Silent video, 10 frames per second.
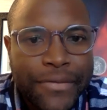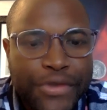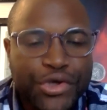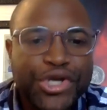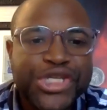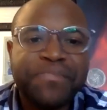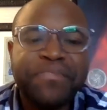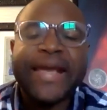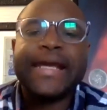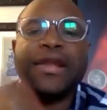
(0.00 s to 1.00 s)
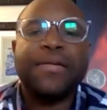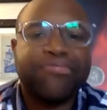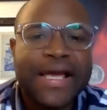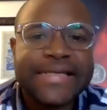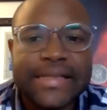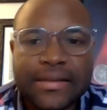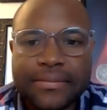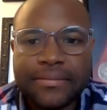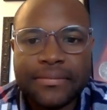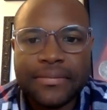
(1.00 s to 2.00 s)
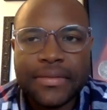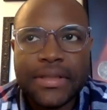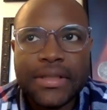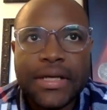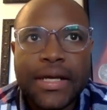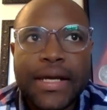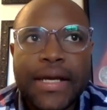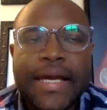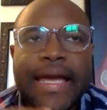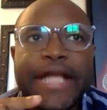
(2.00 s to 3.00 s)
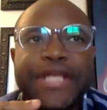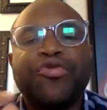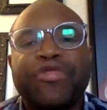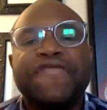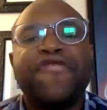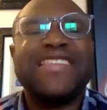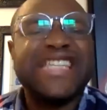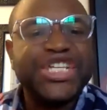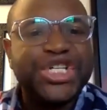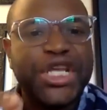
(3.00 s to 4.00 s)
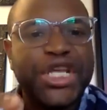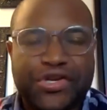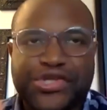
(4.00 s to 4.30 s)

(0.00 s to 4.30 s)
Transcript: So you speak it in the present and you reverse engineer.